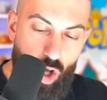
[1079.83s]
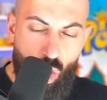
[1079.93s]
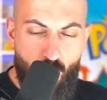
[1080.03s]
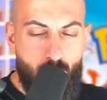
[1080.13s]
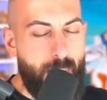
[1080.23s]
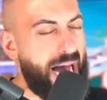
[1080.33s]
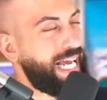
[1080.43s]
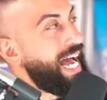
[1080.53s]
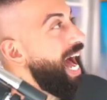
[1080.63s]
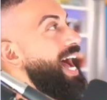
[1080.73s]
Oh my
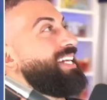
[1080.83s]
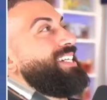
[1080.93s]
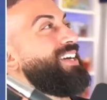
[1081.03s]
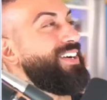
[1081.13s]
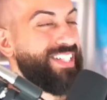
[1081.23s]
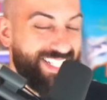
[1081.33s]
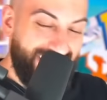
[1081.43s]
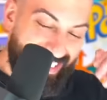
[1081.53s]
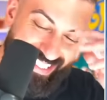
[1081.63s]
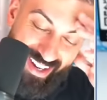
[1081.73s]
God, dude!
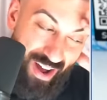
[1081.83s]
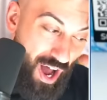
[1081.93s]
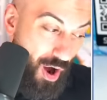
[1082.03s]
Let's go.